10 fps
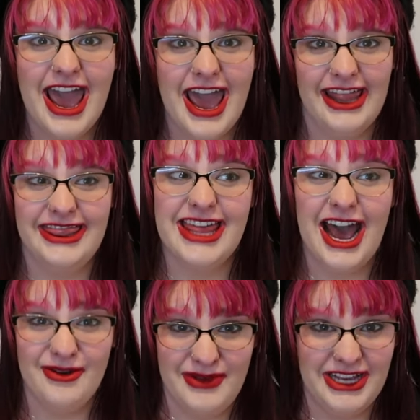and
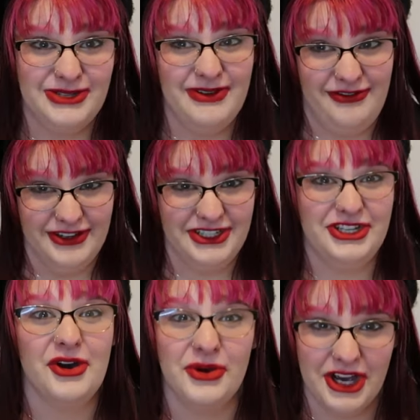that makes me feel
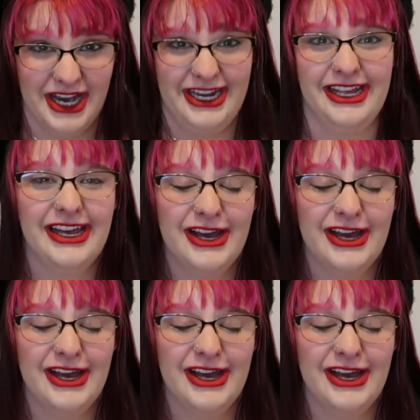so good,